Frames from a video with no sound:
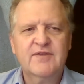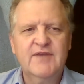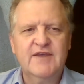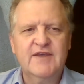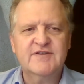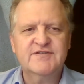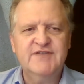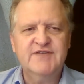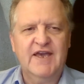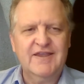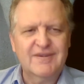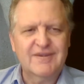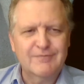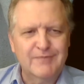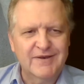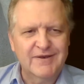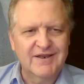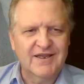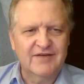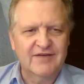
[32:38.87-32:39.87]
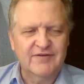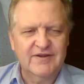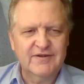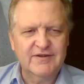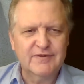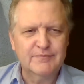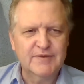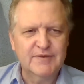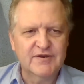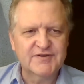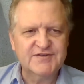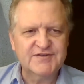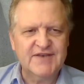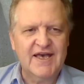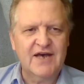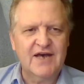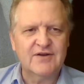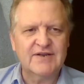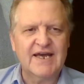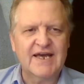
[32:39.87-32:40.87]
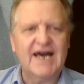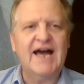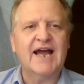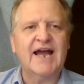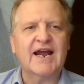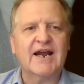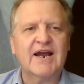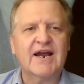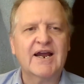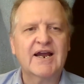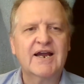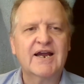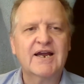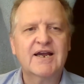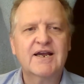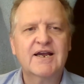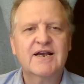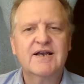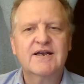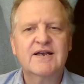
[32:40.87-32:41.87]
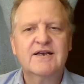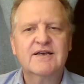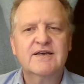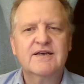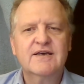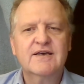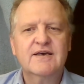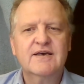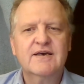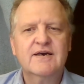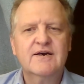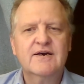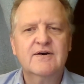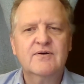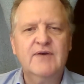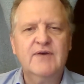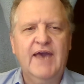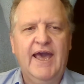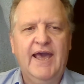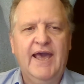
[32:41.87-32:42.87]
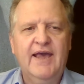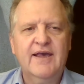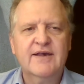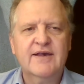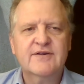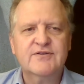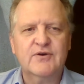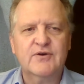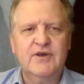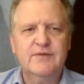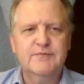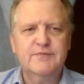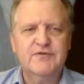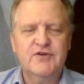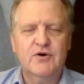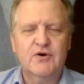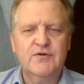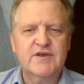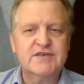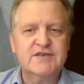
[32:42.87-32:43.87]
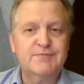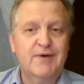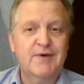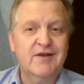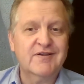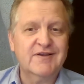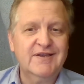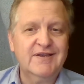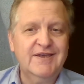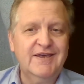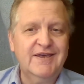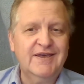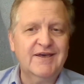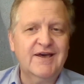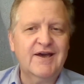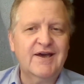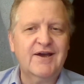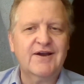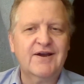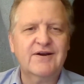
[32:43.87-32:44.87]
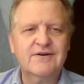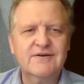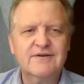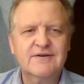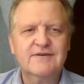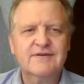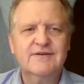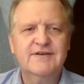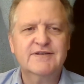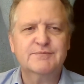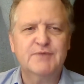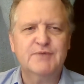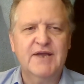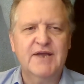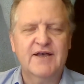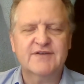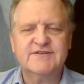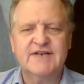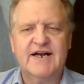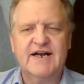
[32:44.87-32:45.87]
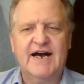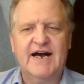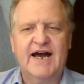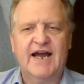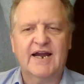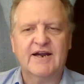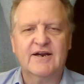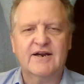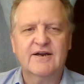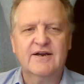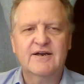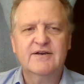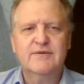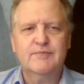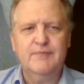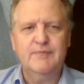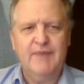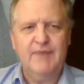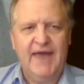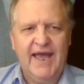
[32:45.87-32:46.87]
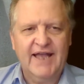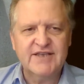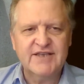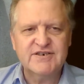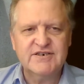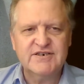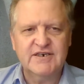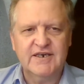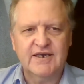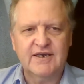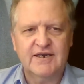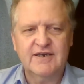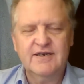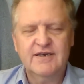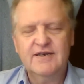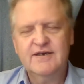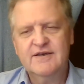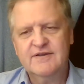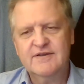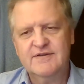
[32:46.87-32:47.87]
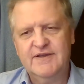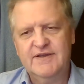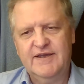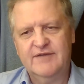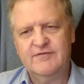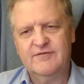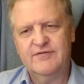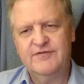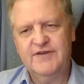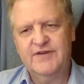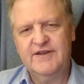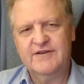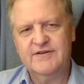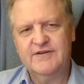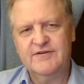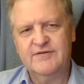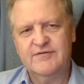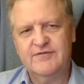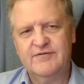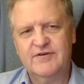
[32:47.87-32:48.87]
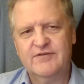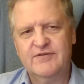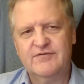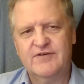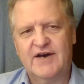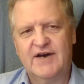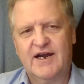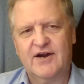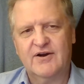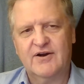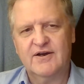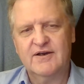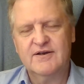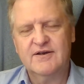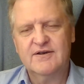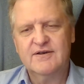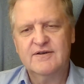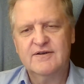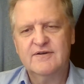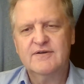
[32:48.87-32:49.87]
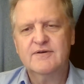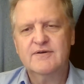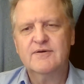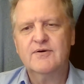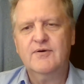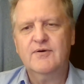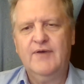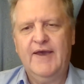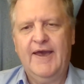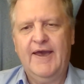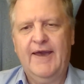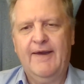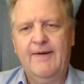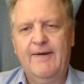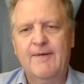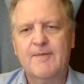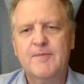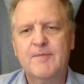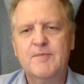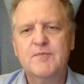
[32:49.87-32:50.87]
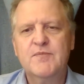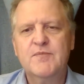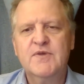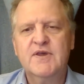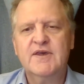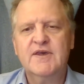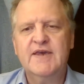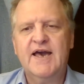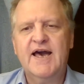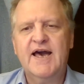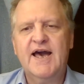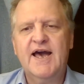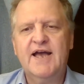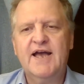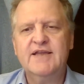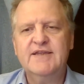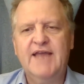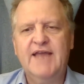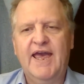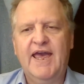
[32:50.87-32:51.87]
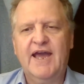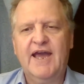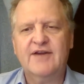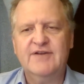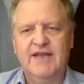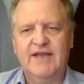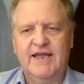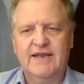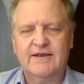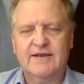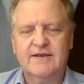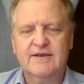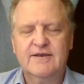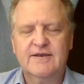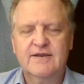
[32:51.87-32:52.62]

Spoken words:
they just take the middle of it, the middle sound r. Okay, so even though they spell it er, it's pronounced r, matching the infinitive vara. Okay, ja, they are den.